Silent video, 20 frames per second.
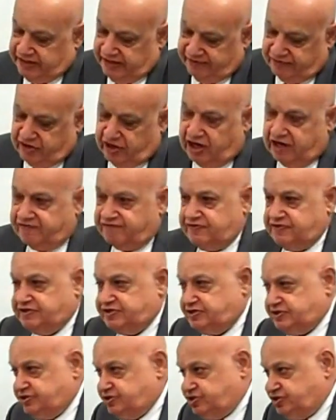we have
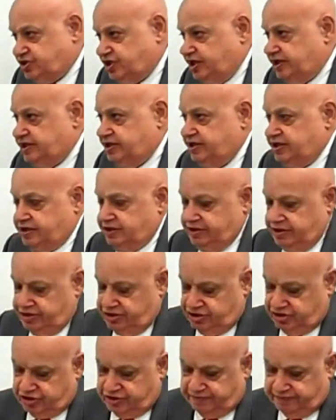conferences in China,
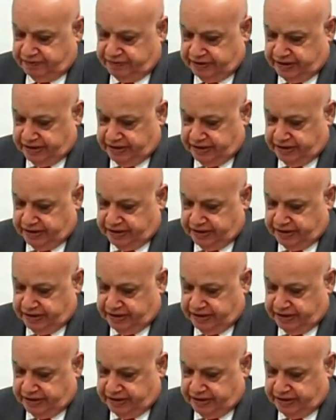Egypt,